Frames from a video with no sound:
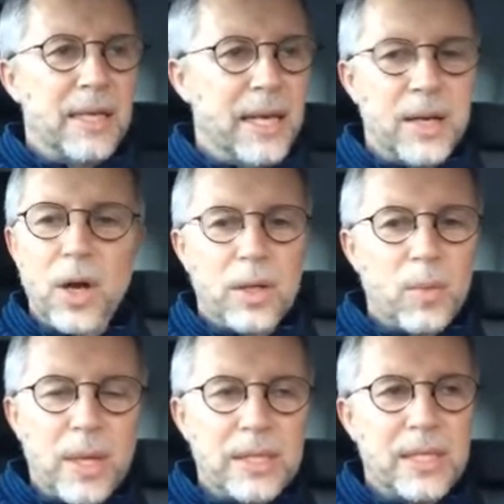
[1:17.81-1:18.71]
they're not the
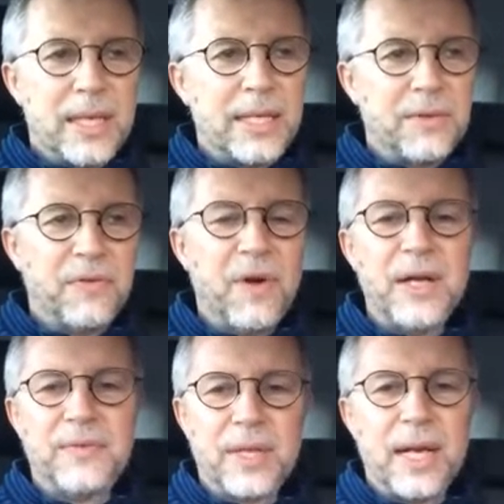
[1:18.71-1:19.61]
ones that had to
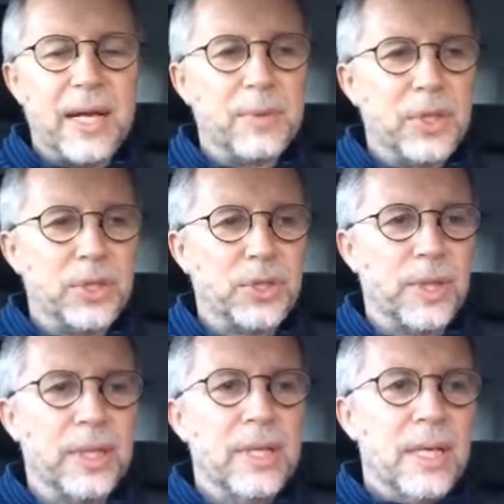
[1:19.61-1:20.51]
fight for the land with Joshua,